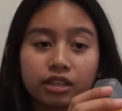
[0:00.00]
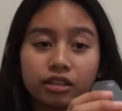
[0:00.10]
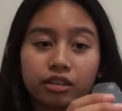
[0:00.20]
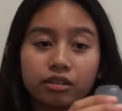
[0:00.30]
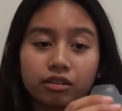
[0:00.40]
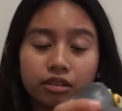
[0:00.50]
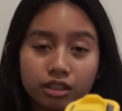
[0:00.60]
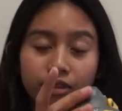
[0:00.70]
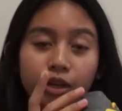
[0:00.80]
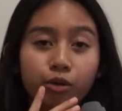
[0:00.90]
the little
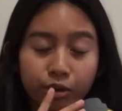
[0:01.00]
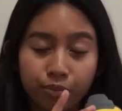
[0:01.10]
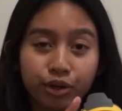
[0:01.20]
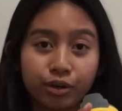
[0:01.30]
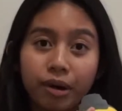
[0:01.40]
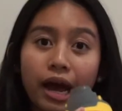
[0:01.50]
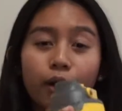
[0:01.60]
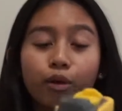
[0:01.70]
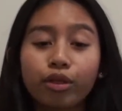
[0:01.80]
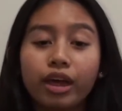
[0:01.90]
thing where you put your
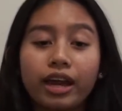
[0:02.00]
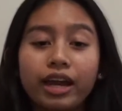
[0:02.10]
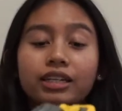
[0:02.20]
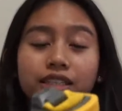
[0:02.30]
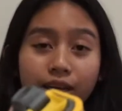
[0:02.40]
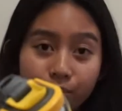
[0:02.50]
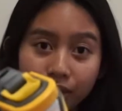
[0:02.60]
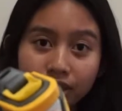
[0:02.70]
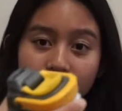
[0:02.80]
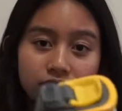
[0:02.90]
mouth, and it has a
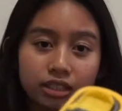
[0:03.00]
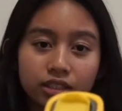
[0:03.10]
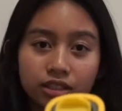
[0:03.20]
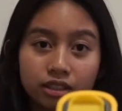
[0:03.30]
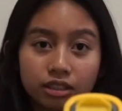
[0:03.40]
button